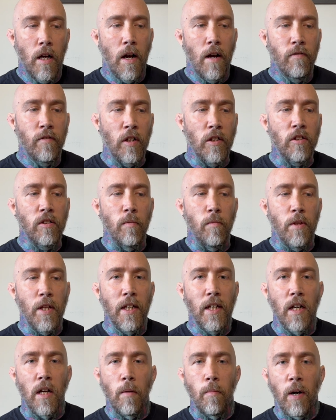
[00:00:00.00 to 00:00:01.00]
done some
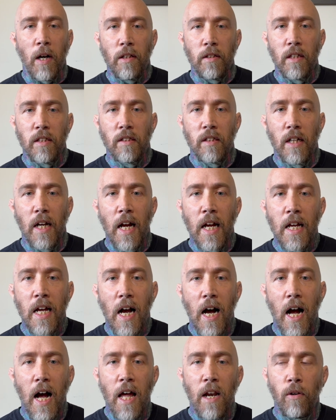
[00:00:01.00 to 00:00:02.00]
thinking about this, and I
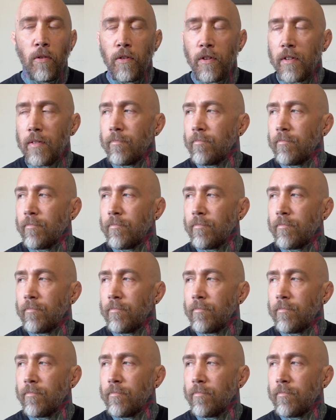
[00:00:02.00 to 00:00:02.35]
don't,